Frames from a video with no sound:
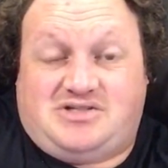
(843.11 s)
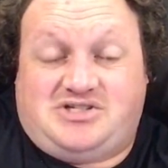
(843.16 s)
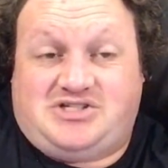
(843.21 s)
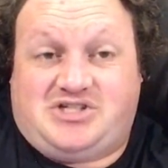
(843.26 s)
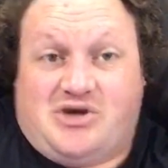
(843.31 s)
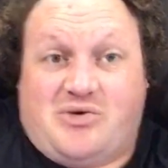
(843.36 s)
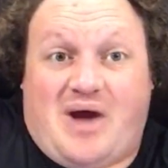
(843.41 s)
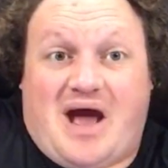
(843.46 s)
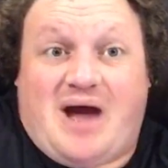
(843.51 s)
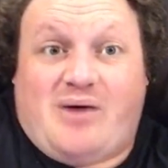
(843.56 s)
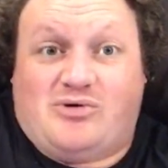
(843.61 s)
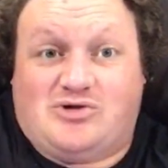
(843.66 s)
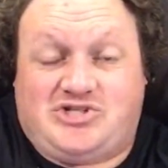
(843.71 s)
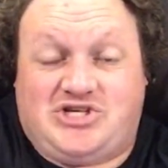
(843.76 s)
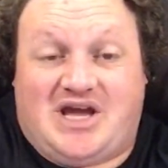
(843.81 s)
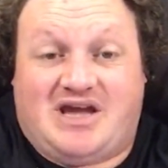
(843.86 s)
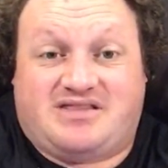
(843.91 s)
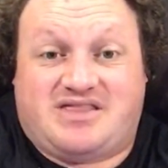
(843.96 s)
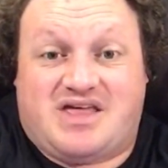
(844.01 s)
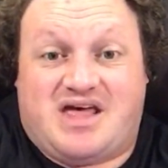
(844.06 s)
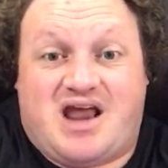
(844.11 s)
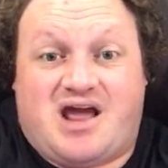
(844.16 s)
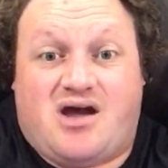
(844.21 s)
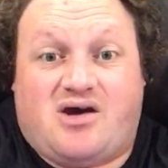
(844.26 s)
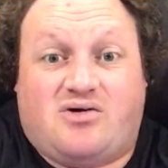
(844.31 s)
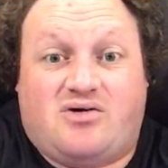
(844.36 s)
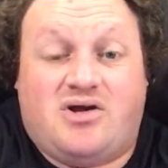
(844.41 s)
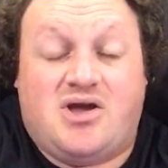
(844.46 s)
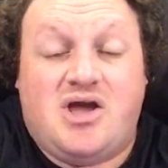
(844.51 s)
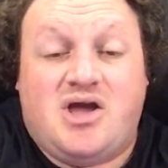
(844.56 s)
so I will check that
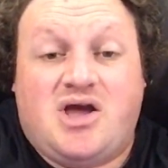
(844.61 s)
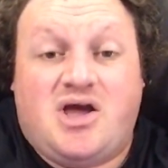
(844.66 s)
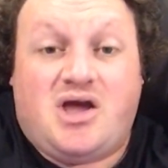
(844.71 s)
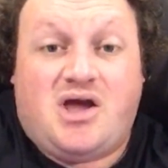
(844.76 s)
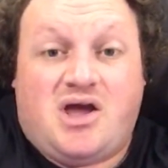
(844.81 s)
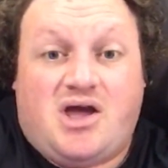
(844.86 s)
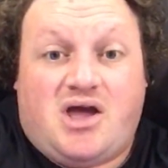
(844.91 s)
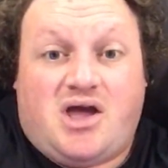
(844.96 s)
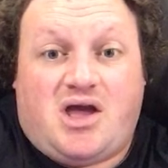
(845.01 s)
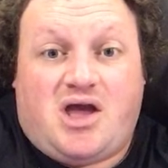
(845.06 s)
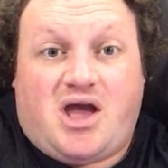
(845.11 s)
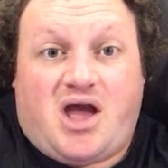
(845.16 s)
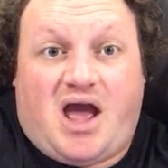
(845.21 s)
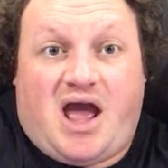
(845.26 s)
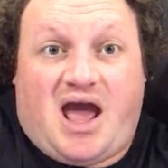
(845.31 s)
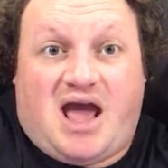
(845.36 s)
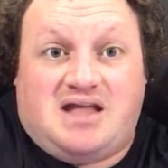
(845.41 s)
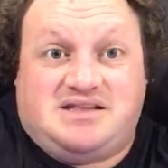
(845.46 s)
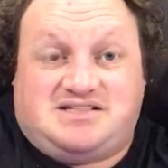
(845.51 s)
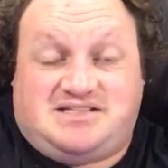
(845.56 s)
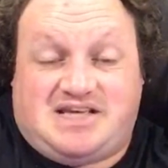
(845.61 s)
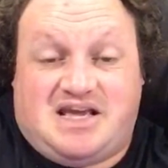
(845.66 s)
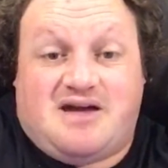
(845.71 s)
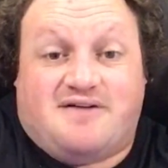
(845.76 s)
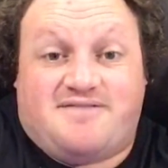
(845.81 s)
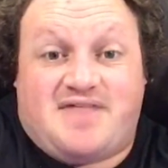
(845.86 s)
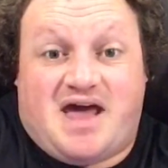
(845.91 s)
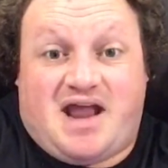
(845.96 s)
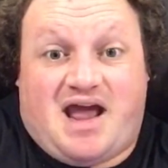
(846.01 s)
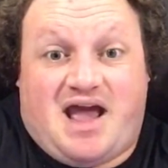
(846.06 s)
out and see
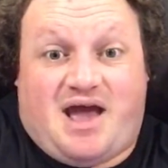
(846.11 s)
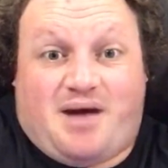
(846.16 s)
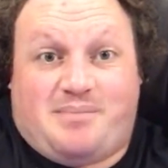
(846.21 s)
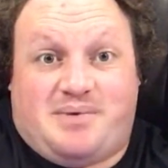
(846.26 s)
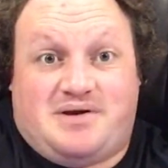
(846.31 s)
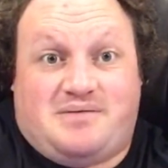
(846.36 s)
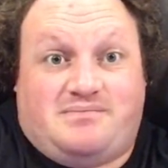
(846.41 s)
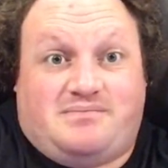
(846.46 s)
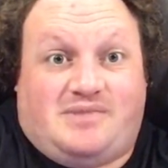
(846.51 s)
if that happened.